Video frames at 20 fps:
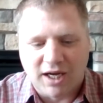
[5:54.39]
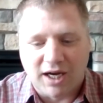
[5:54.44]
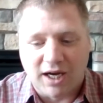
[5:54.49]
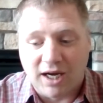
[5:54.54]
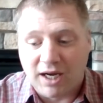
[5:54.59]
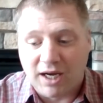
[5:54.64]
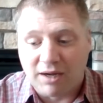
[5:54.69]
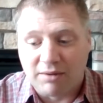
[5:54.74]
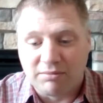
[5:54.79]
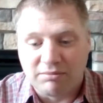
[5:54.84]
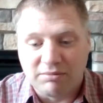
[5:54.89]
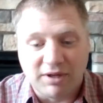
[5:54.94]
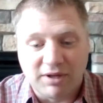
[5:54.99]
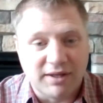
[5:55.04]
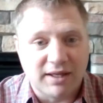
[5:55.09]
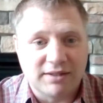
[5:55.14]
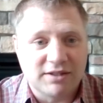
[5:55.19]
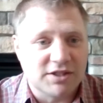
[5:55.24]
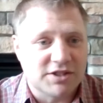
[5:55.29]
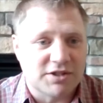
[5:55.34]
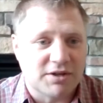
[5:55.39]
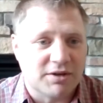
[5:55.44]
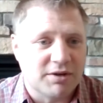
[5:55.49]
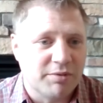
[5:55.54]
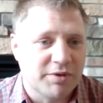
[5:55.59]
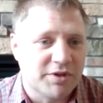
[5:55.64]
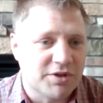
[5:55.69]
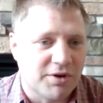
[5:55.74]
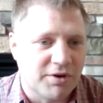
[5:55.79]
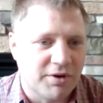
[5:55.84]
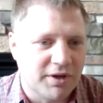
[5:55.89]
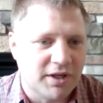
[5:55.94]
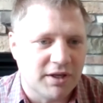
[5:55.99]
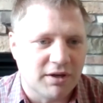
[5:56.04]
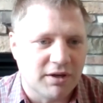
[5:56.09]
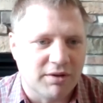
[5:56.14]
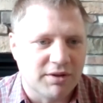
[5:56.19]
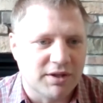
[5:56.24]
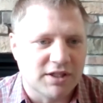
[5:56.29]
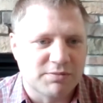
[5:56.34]
and they just started returning
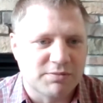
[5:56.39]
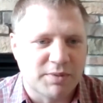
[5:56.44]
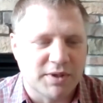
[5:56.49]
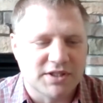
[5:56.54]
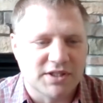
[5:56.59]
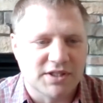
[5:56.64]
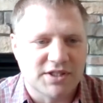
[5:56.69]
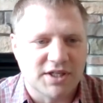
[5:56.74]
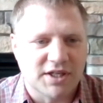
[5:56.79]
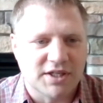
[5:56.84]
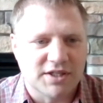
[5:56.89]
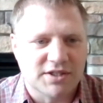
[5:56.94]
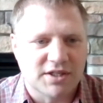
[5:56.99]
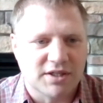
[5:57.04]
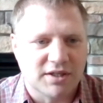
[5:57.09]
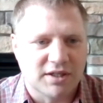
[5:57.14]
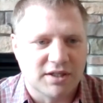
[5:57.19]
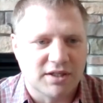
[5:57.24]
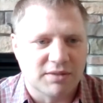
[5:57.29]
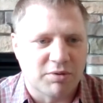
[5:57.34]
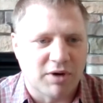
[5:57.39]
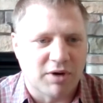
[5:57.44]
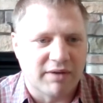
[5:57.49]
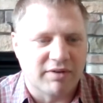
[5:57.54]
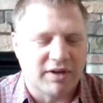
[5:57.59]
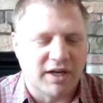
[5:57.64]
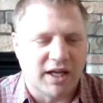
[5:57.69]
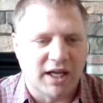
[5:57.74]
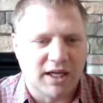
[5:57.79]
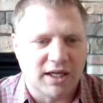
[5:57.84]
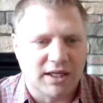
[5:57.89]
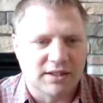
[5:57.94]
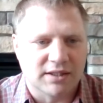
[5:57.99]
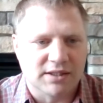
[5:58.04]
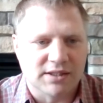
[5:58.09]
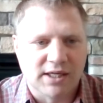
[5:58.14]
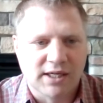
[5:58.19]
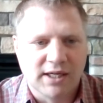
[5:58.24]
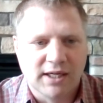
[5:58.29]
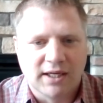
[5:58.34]
all these businesses into private
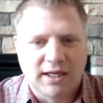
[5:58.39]
hands.